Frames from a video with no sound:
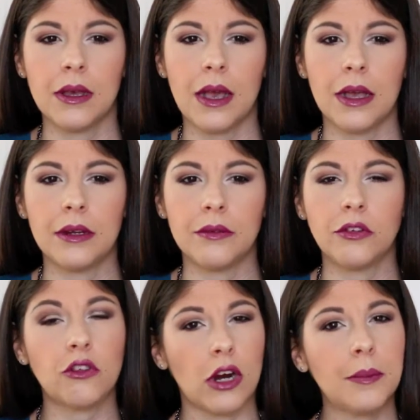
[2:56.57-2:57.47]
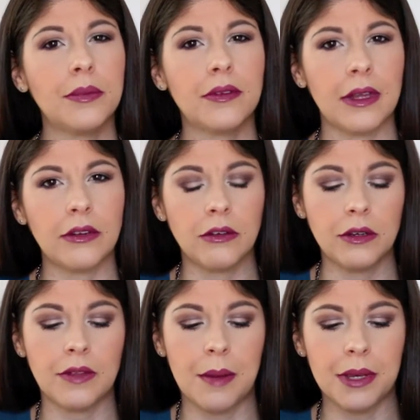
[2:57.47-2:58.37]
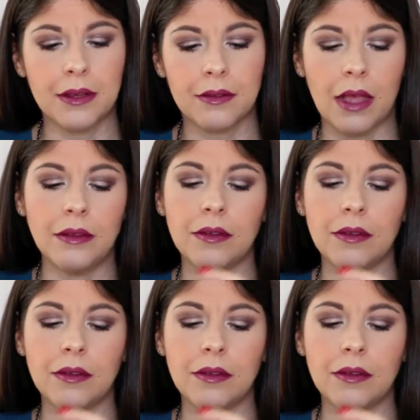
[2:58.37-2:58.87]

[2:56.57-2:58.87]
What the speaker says: kind of sharp scent to it, if that makes sense.